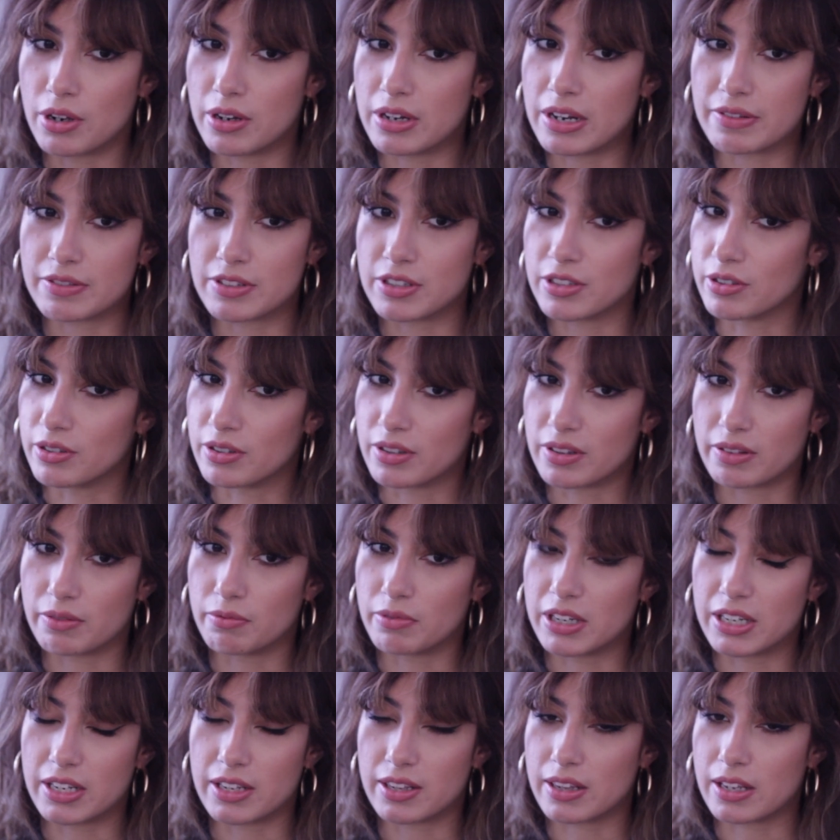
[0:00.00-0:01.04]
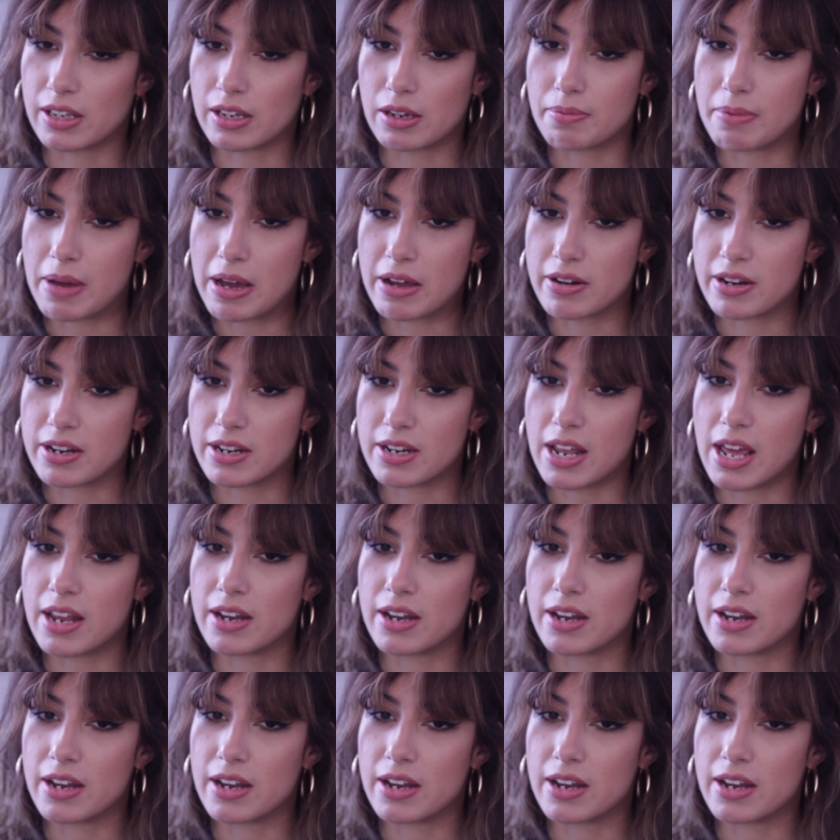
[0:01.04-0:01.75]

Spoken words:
don't have to really think about it.